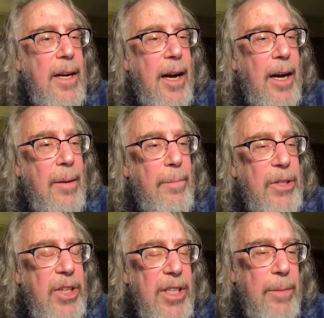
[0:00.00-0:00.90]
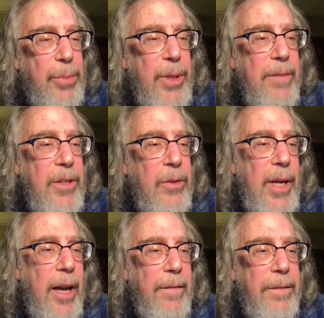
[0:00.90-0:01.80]
But just a preview, we
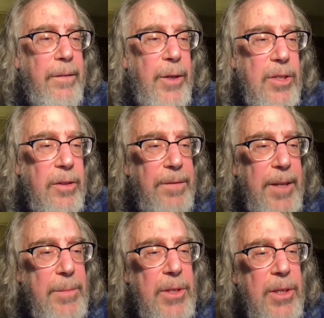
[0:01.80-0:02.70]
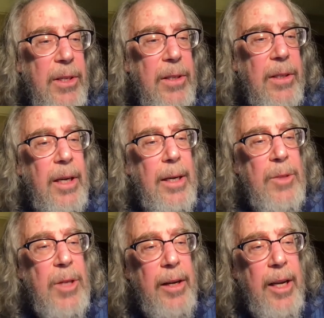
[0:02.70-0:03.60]
have Crystal Feemster
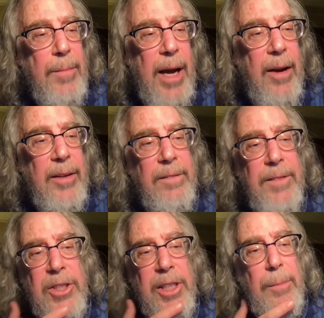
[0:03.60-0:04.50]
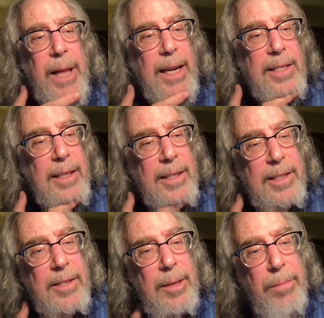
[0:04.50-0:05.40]
talking about envisioning Black
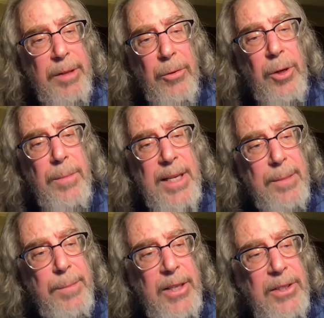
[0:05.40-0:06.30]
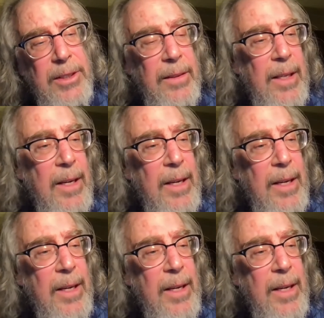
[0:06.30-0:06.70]
citizenship before emancipation.